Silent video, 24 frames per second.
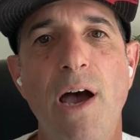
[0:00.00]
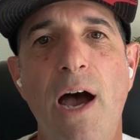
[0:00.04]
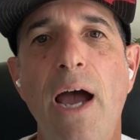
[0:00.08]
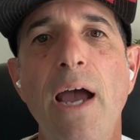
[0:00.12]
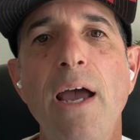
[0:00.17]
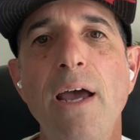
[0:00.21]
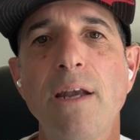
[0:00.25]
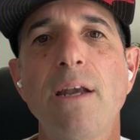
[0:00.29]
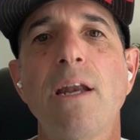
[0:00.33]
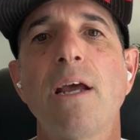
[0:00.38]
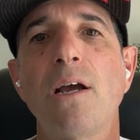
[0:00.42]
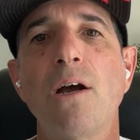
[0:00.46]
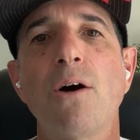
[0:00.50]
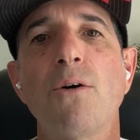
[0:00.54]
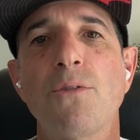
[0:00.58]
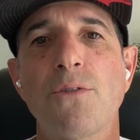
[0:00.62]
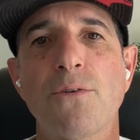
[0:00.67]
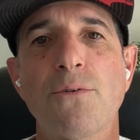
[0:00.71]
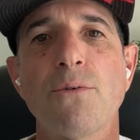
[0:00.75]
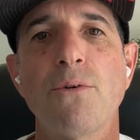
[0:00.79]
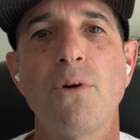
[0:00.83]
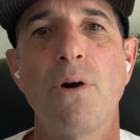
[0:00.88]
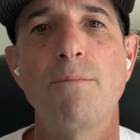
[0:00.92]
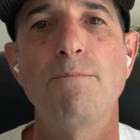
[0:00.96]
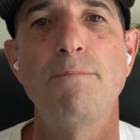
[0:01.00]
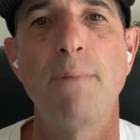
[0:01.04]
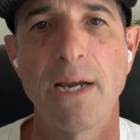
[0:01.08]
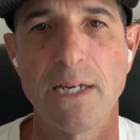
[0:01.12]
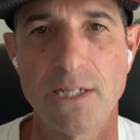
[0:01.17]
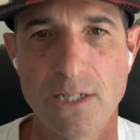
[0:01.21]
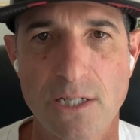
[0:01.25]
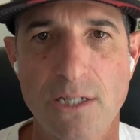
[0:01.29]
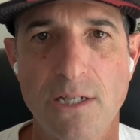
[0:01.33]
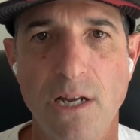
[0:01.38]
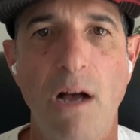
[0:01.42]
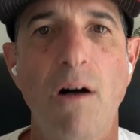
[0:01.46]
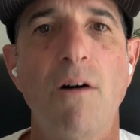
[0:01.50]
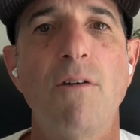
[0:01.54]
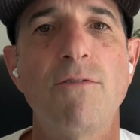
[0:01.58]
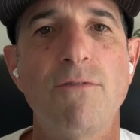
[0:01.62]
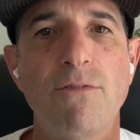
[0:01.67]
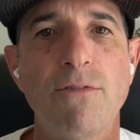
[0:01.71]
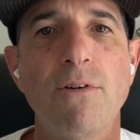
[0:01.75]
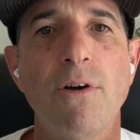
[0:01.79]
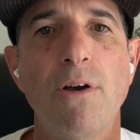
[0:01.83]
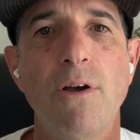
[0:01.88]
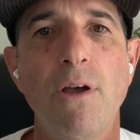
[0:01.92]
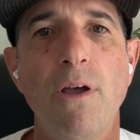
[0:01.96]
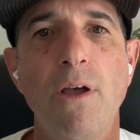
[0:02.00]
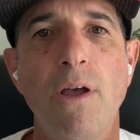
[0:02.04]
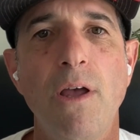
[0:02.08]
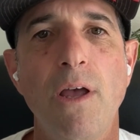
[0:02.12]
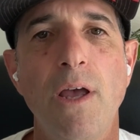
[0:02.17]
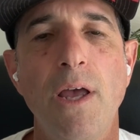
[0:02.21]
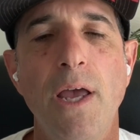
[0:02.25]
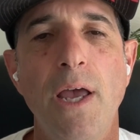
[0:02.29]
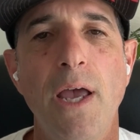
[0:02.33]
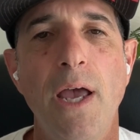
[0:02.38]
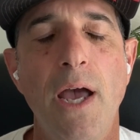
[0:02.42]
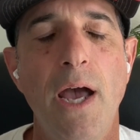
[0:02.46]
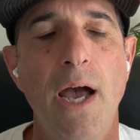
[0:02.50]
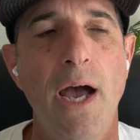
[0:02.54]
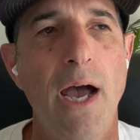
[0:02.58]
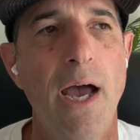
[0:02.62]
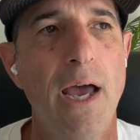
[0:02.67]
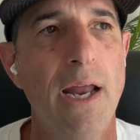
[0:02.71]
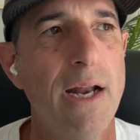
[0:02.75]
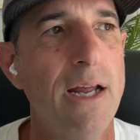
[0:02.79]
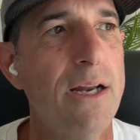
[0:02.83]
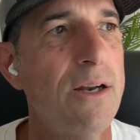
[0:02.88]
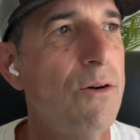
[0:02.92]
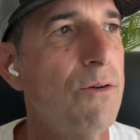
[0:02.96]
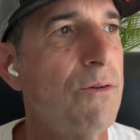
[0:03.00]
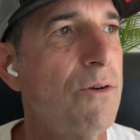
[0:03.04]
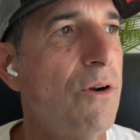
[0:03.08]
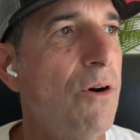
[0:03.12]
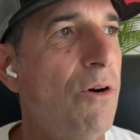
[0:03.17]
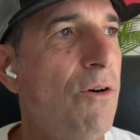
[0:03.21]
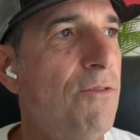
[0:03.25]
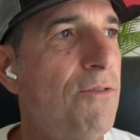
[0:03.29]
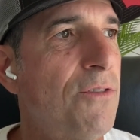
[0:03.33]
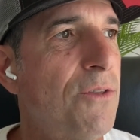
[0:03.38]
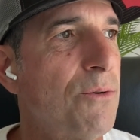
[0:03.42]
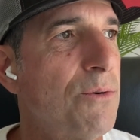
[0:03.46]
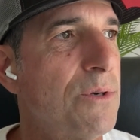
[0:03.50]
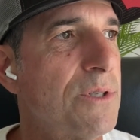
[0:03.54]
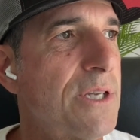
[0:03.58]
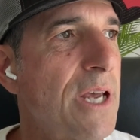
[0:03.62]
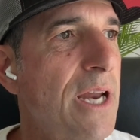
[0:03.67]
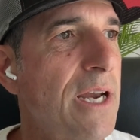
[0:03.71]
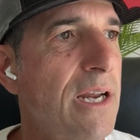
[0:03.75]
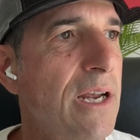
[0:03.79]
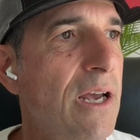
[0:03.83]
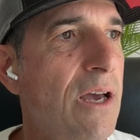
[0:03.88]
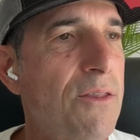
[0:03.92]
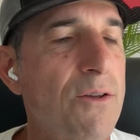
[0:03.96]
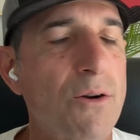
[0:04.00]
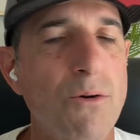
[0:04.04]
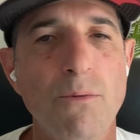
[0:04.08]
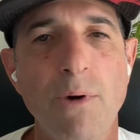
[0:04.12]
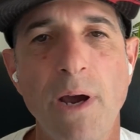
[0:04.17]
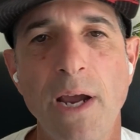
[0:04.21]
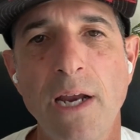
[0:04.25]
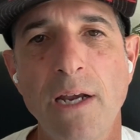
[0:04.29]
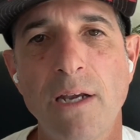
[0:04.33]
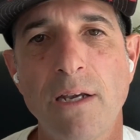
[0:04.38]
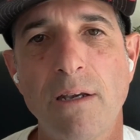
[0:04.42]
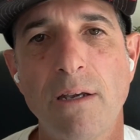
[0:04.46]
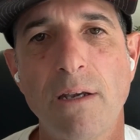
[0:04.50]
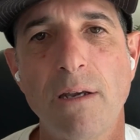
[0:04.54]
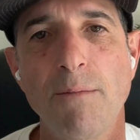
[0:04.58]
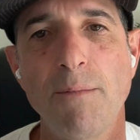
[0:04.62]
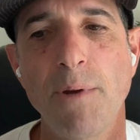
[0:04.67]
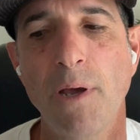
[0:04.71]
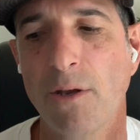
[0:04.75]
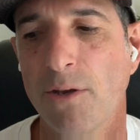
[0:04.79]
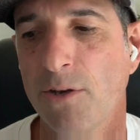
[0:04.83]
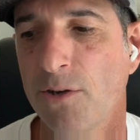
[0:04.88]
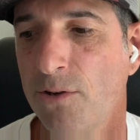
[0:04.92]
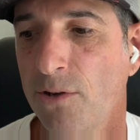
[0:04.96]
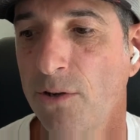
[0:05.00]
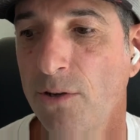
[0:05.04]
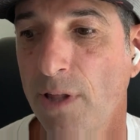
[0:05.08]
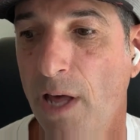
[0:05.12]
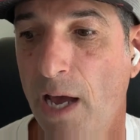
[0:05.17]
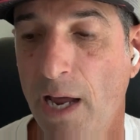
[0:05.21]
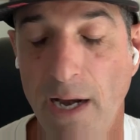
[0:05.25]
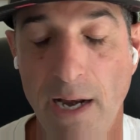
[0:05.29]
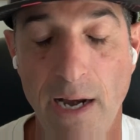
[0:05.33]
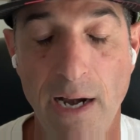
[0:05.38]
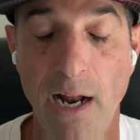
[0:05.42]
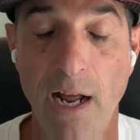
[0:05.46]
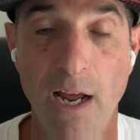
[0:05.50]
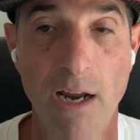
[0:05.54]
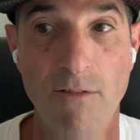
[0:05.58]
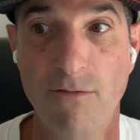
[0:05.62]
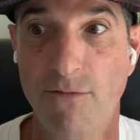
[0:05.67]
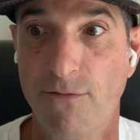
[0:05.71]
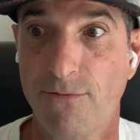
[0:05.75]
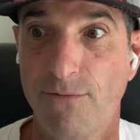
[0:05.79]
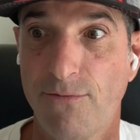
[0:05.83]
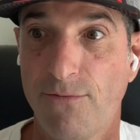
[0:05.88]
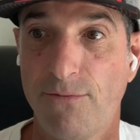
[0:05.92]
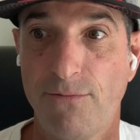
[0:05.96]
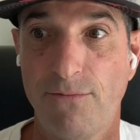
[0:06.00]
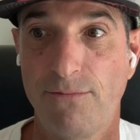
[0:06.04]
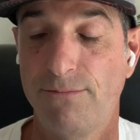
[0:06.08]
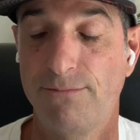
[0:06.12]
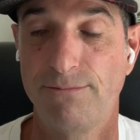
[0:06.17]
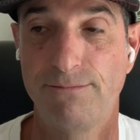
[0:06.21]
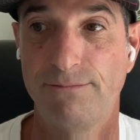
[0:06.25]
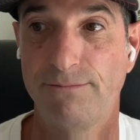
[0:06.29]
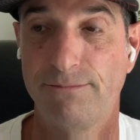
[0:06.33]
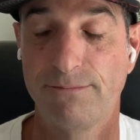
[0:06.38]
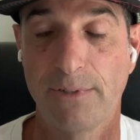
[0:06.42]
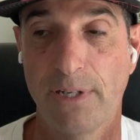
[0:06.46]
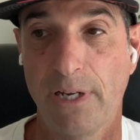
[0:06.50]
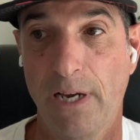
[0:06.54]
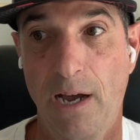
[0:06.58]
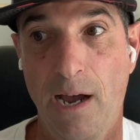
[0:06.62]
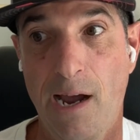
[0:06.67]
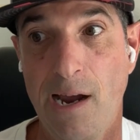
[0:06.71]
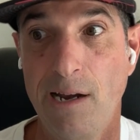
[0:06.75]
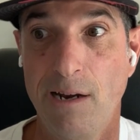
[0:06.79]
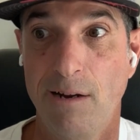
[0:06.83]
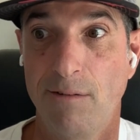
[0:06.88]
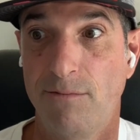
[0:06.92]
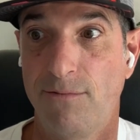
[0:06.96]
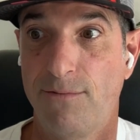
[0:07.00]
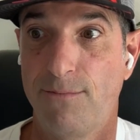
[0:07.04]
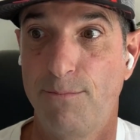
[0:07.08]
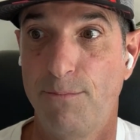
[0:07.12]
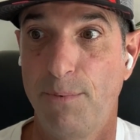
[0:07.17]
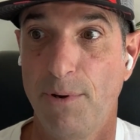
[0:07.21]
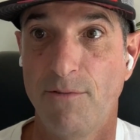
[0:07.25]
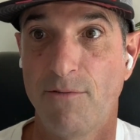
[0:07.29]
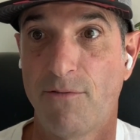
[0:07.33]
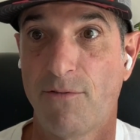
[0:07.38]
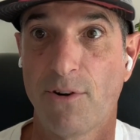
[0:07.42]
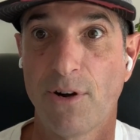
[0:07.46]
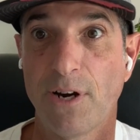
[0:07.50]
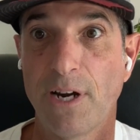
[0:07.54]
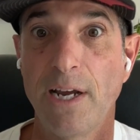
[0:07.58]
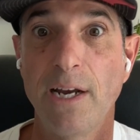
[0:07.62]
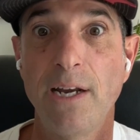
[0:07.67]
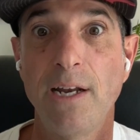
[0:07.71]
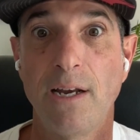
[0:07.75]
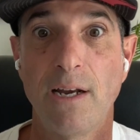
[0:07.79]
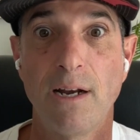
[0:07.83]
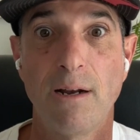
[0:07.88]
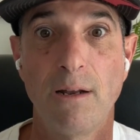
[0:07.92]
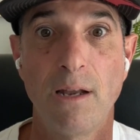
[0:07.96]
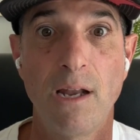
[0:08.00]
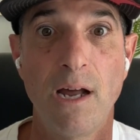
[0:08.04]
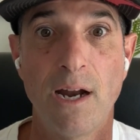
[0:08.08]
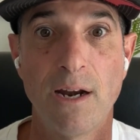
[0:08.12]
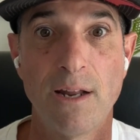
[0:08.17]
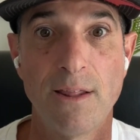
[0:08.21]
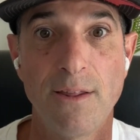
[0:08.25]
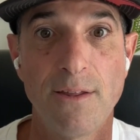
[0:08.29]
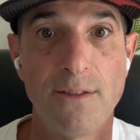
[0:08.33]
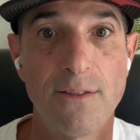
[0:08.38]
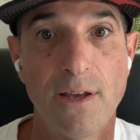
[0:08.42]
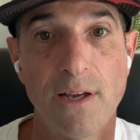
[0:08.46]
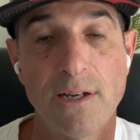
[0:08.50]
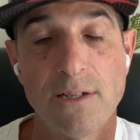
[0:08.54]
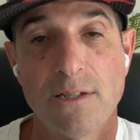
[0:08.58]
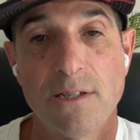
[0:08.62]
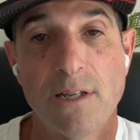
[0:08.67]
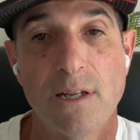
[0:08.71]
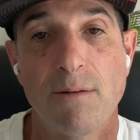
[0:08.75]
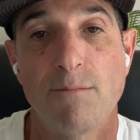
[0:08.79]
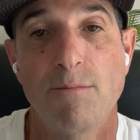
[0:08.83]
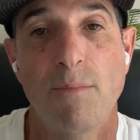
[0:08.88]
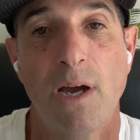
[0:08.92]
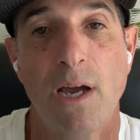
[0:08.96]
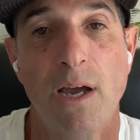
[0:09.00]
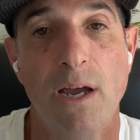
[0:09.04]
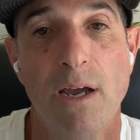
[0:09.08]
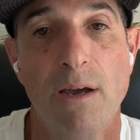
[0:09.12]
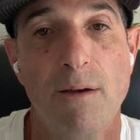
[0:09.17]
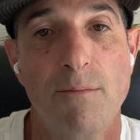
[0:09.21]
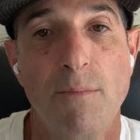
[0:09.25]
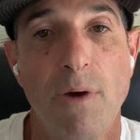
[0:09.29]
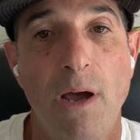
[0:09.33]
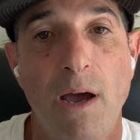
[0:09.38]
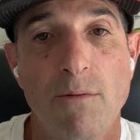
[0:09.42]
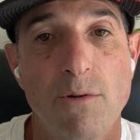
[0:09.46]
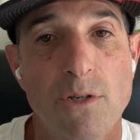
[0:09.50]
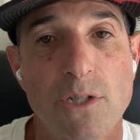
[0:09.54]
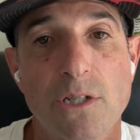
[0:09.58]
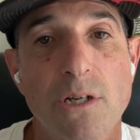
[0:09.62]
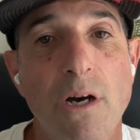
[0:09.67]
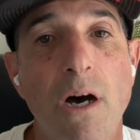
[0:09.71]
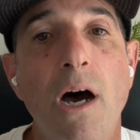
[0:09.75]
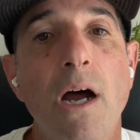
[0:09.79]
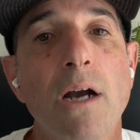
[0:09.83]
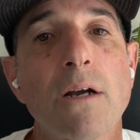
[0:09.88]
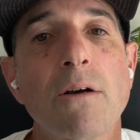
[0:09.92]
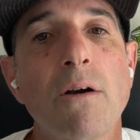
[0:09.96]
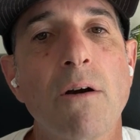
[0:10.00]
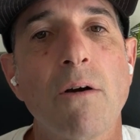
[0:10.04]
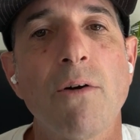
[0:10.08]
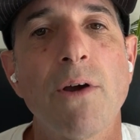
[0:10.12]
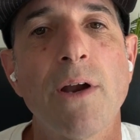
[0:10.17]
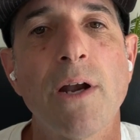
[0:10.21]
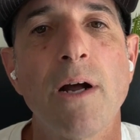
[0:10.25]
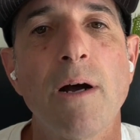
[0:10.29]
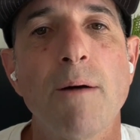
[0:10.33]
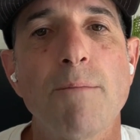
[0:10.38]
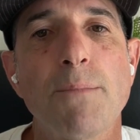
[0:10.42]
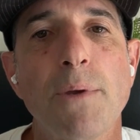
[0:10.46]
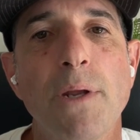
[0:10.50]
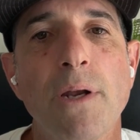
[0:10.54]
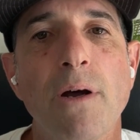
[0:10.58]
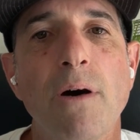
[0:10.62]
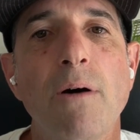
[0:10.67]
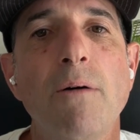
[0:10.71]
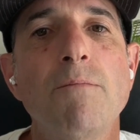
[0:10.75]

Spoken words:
I had to go through it myself, and I don't know if there was any other way to be able to do that. And I end up been forgetting a lot of the things that I was taught growing up.